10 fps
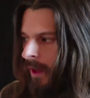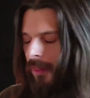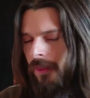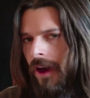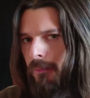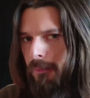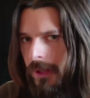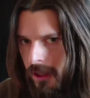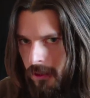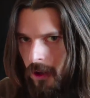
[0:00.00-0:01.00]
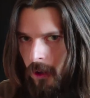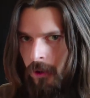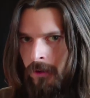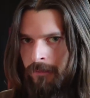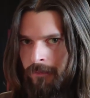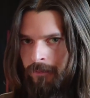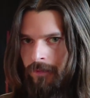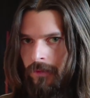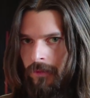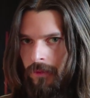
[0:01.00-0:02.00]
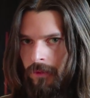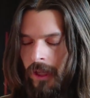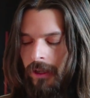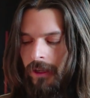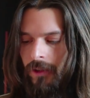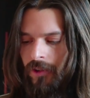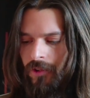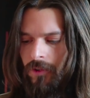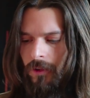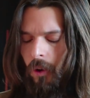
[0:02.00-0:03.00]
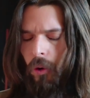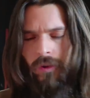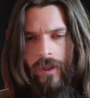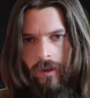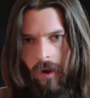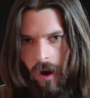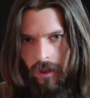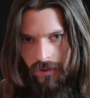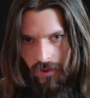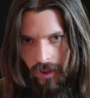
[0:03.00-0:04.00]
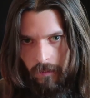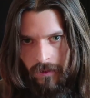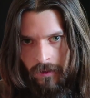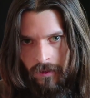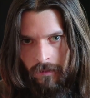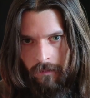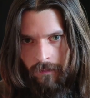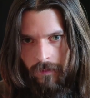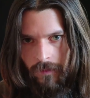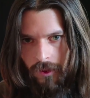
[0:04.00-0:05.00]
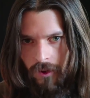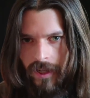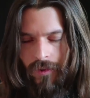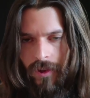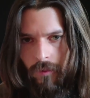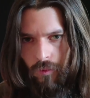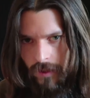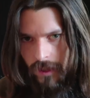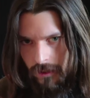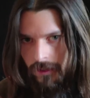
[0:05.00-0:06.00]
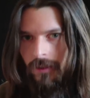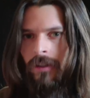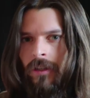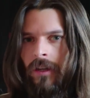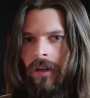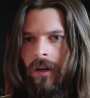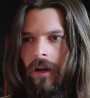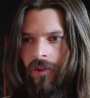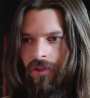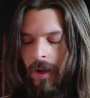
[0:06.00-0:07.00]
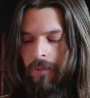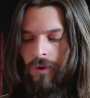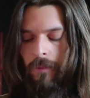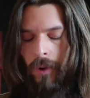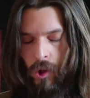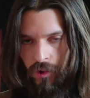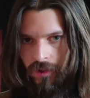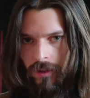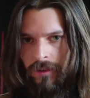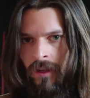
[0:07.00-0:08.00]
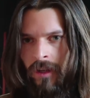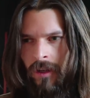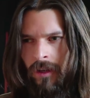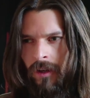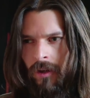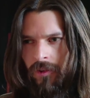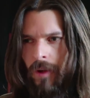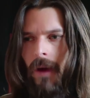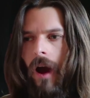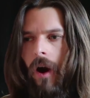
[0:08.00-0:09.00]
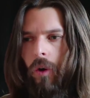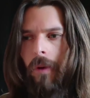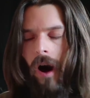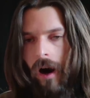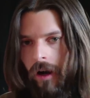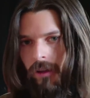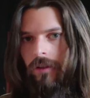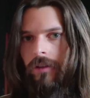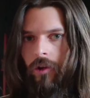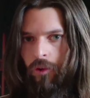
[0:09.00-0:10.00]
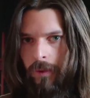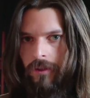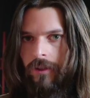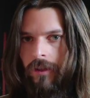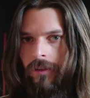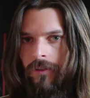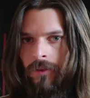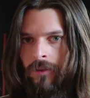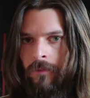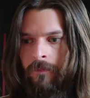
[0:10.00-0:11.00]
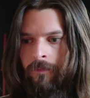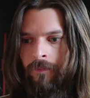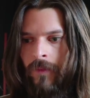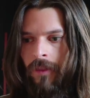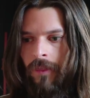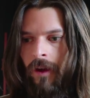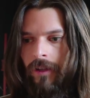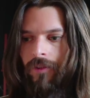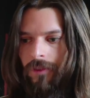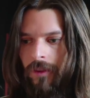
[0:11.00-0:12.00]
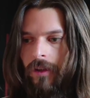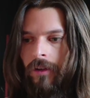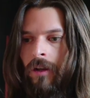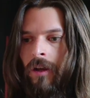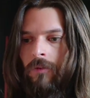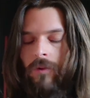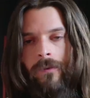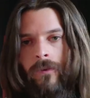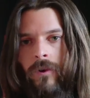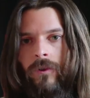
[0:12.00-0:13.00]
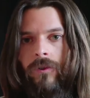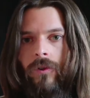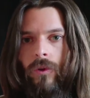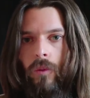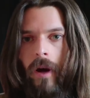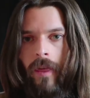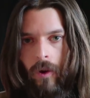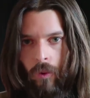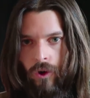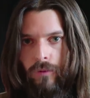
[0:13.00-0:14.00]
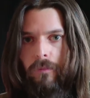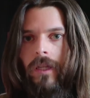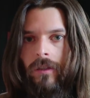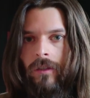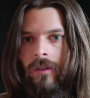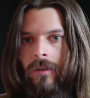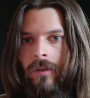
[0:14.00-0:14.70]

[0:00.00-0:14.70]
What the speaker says: That me, though, is only a concept. There isn't really a separate person somehow behind the experience that is then referred to by that word me.